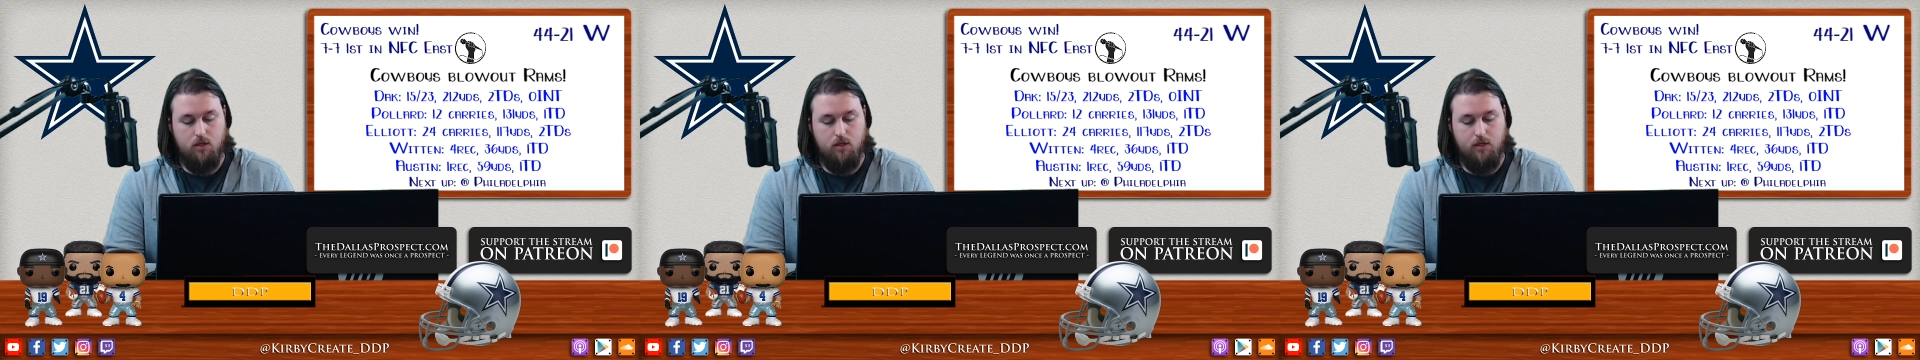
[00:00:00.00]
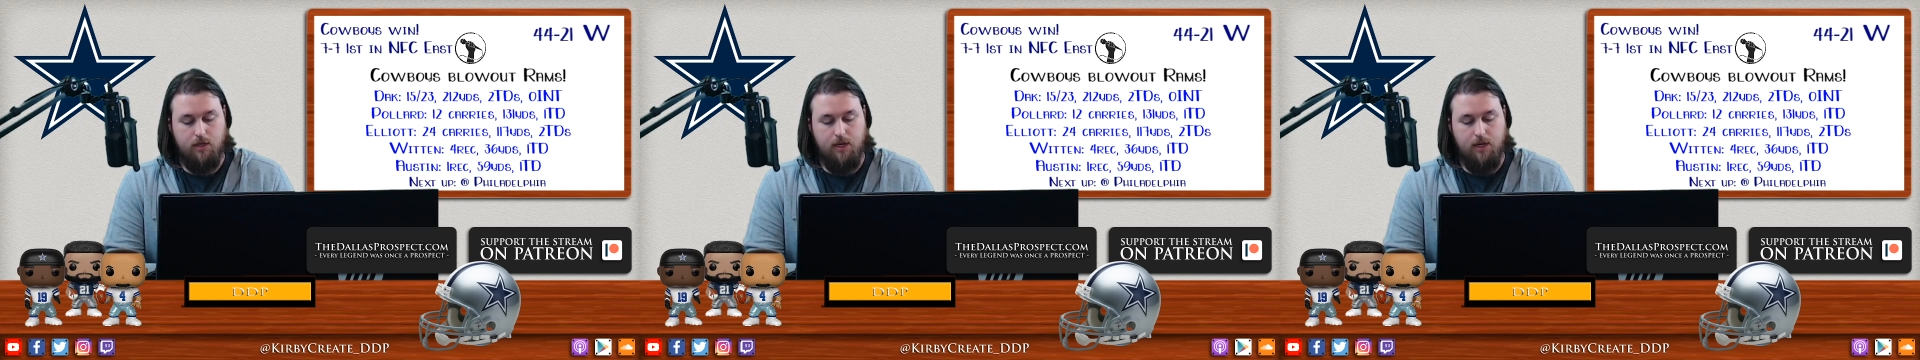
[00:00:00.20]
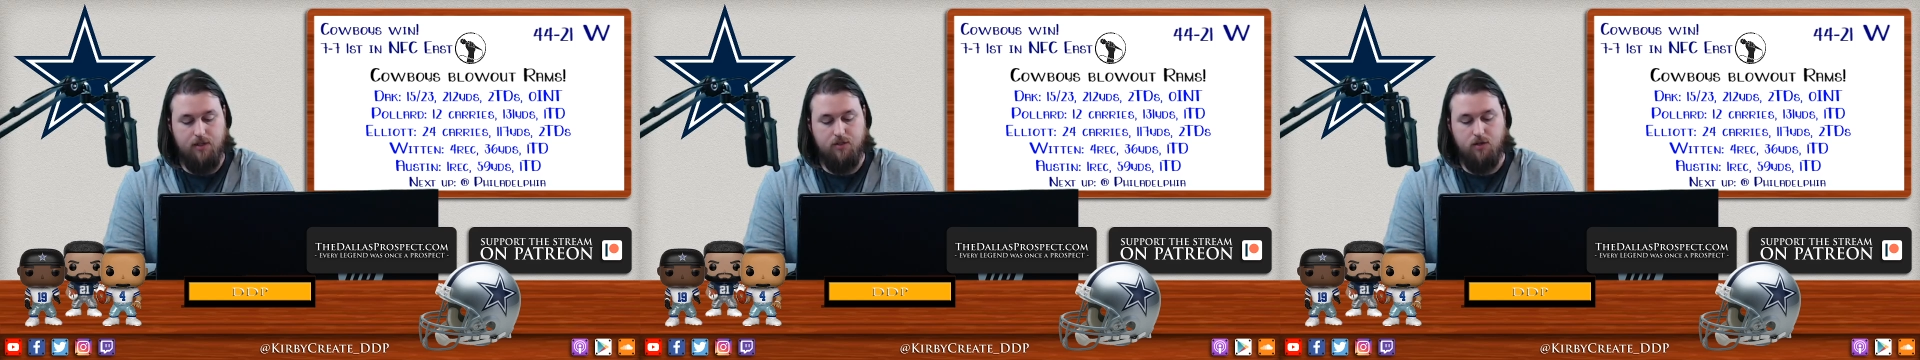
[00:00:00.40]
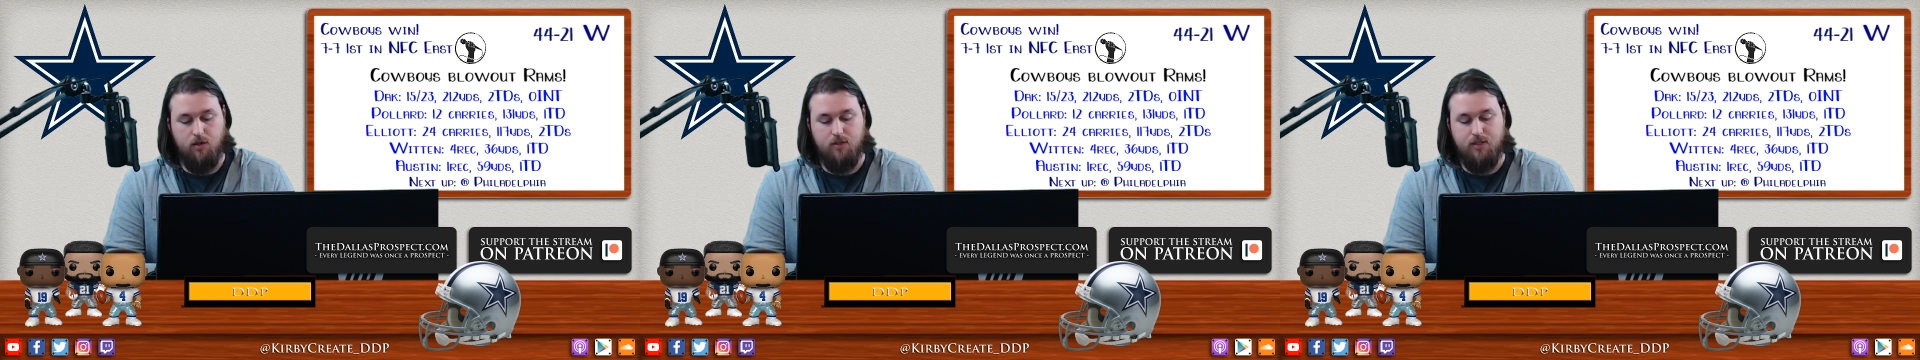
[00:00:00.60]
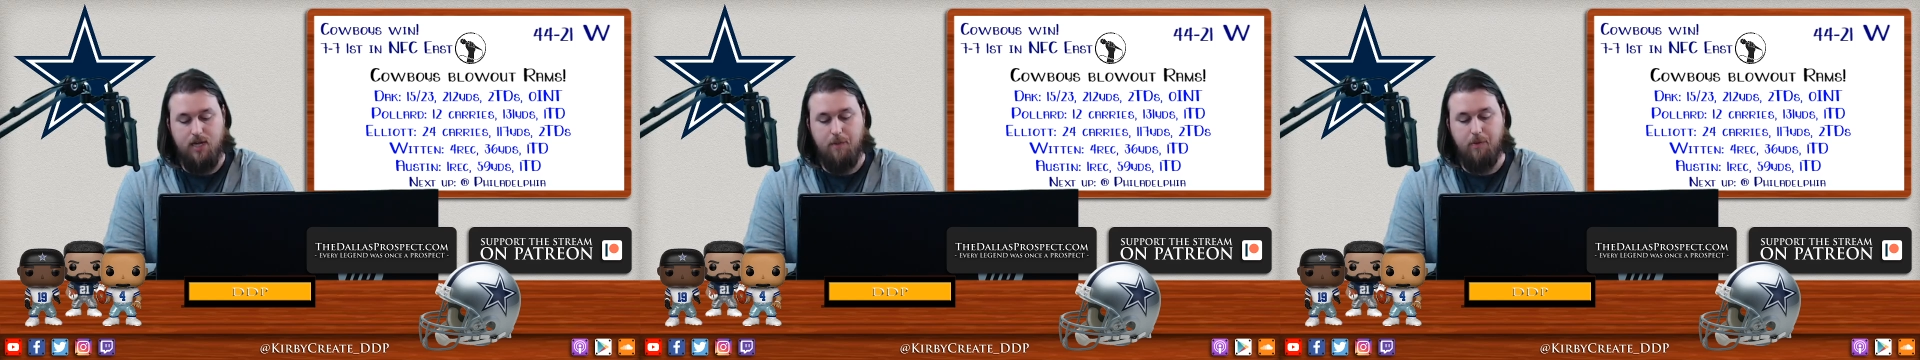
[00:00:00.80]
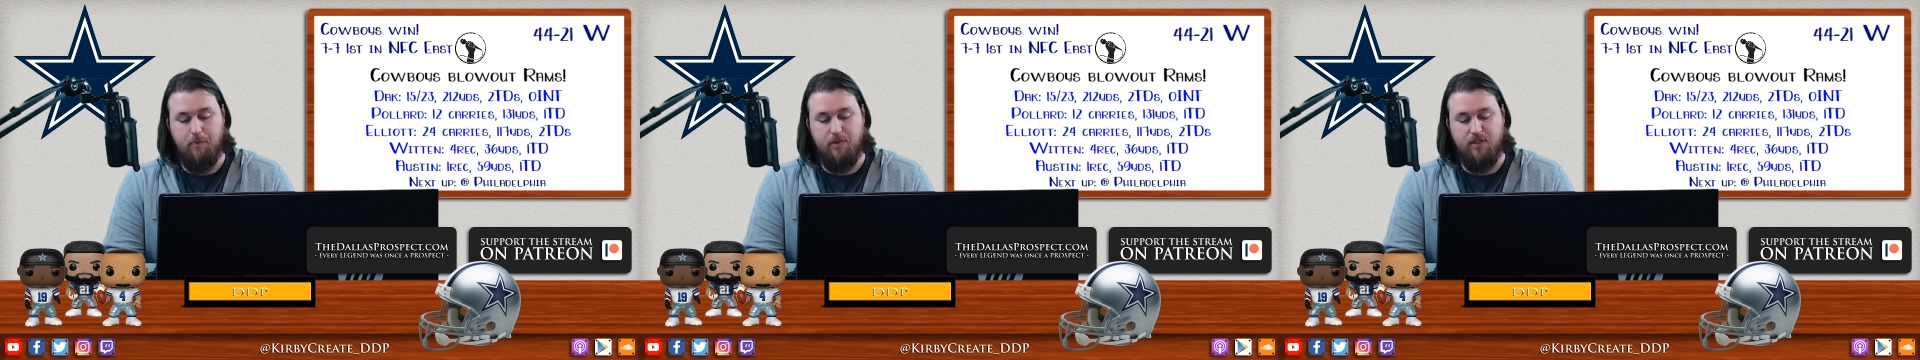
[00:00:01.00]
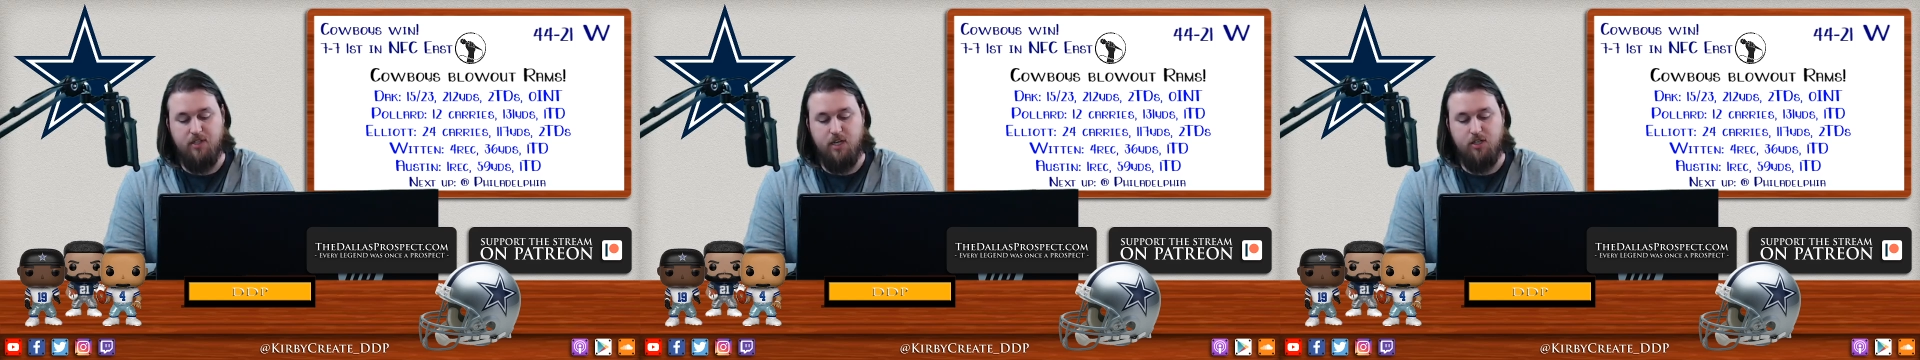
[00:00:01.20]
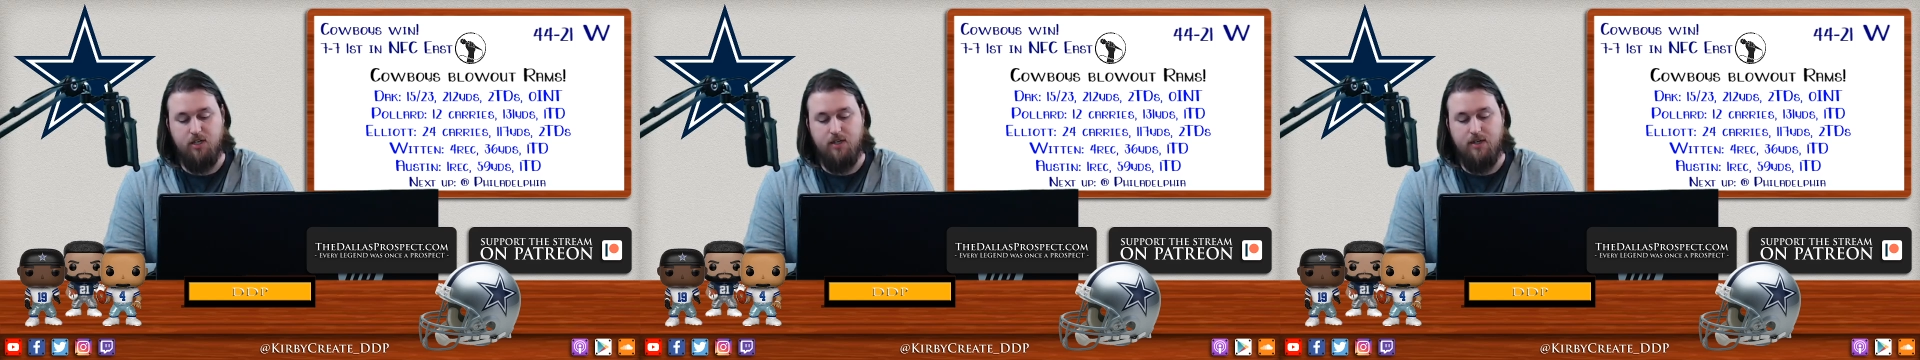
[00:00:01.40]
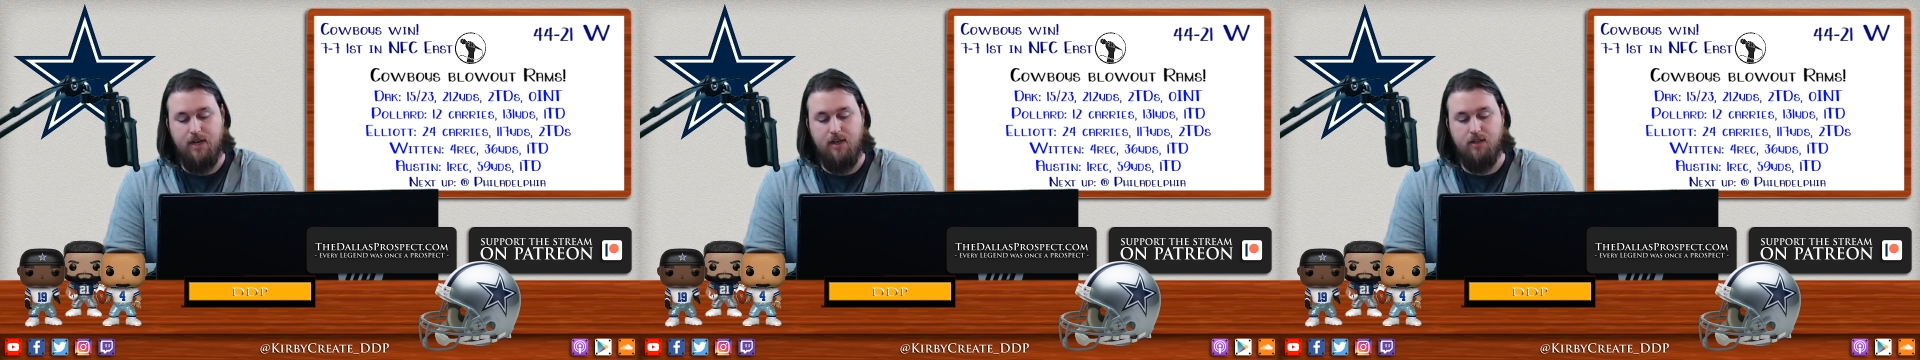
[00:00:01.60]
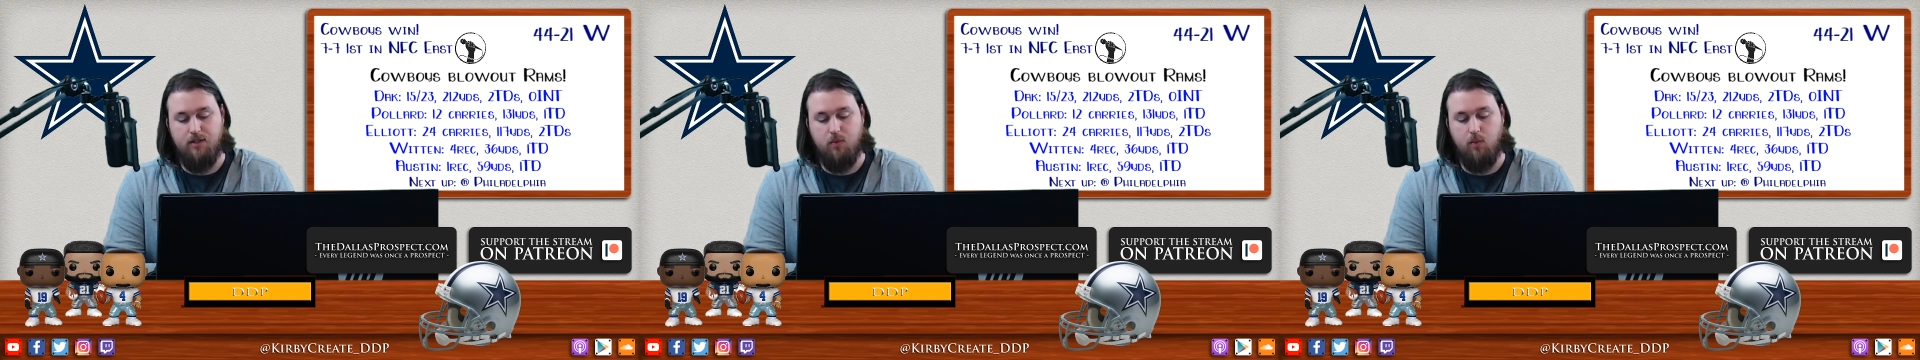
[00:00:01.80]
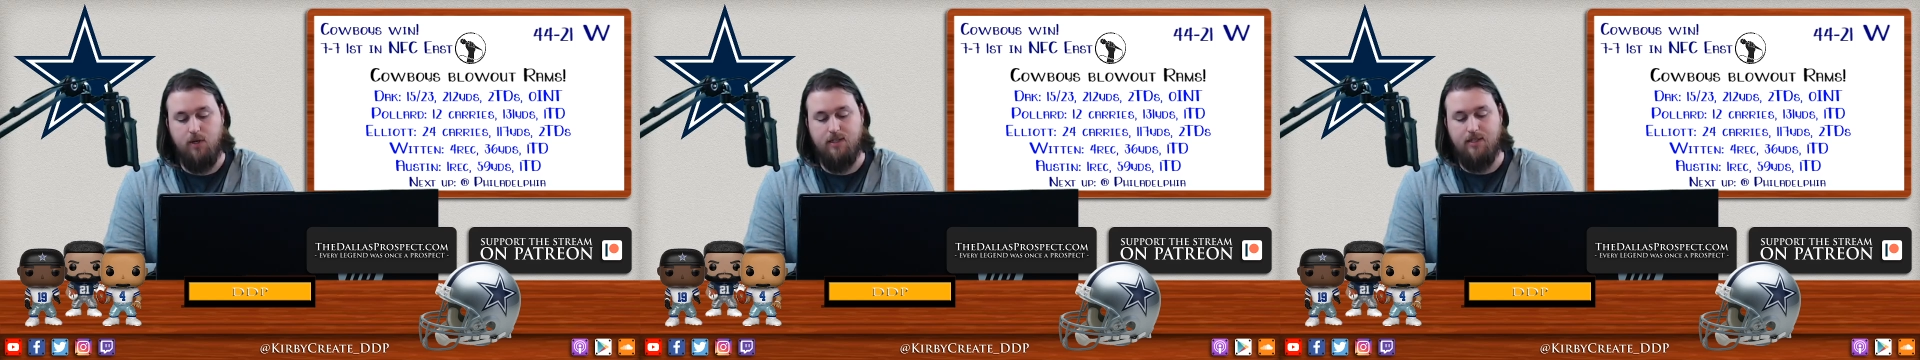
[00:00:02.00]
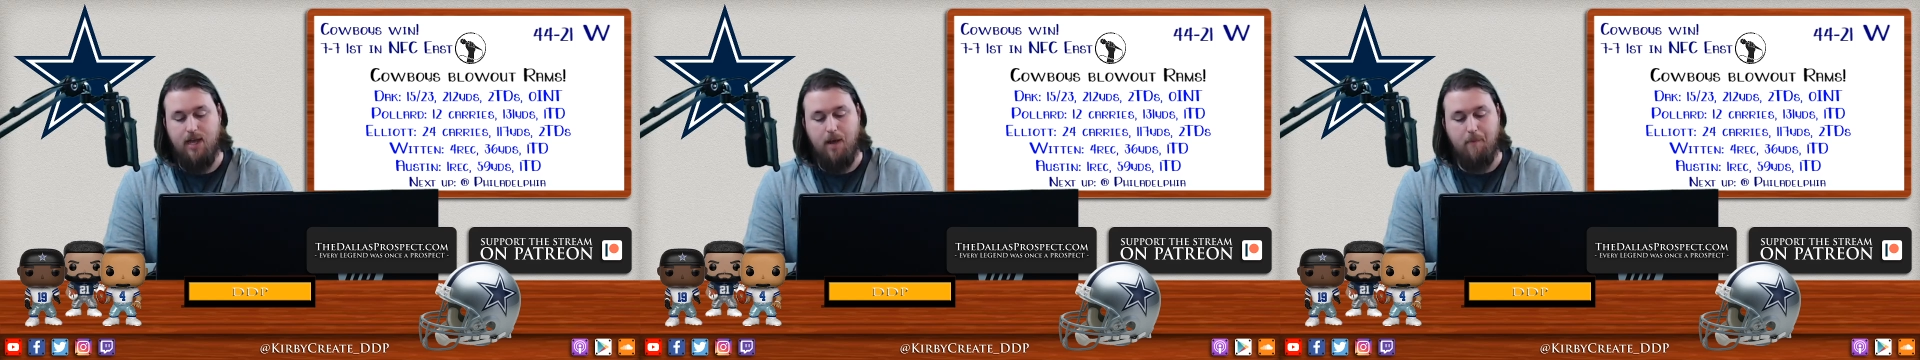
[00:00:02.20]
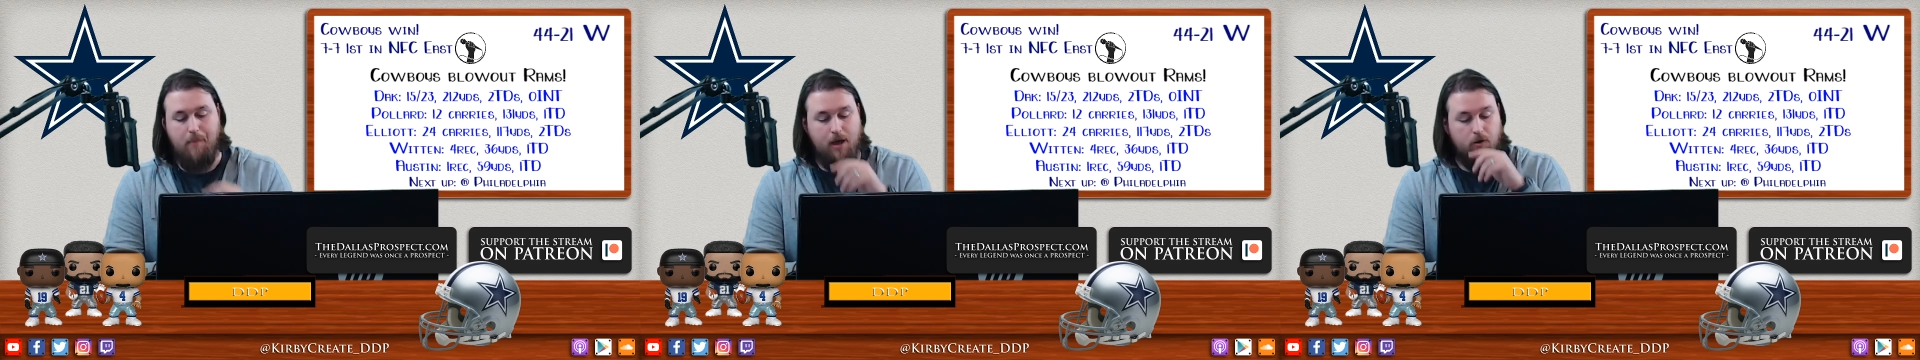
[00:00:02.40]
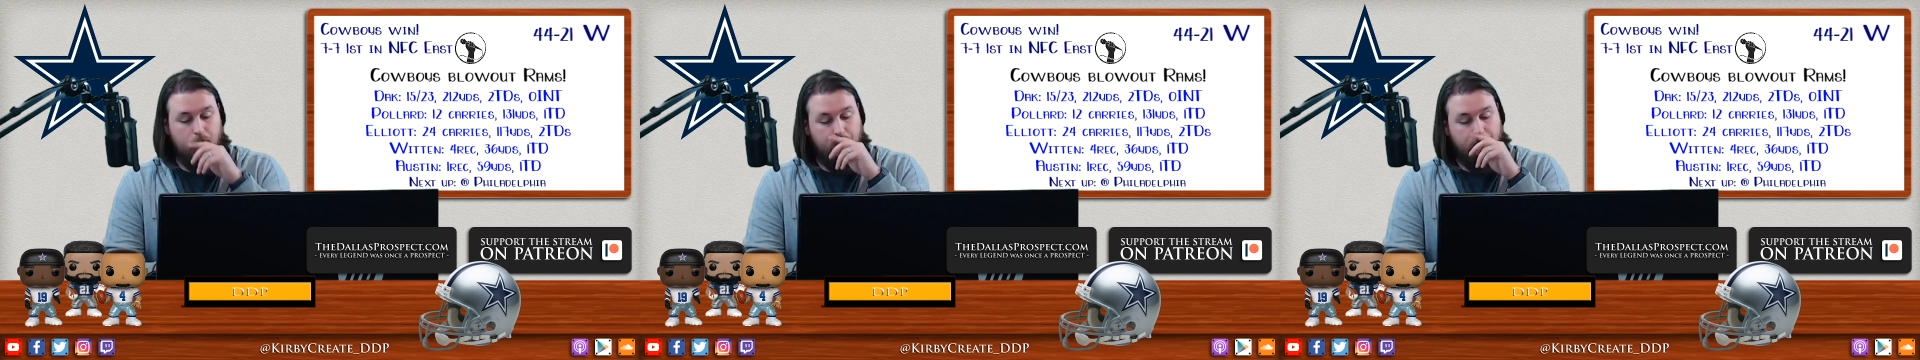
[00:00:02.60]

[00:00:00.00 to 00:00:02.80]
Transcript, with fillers: Yeah, so time of possession, Dallas wins that battle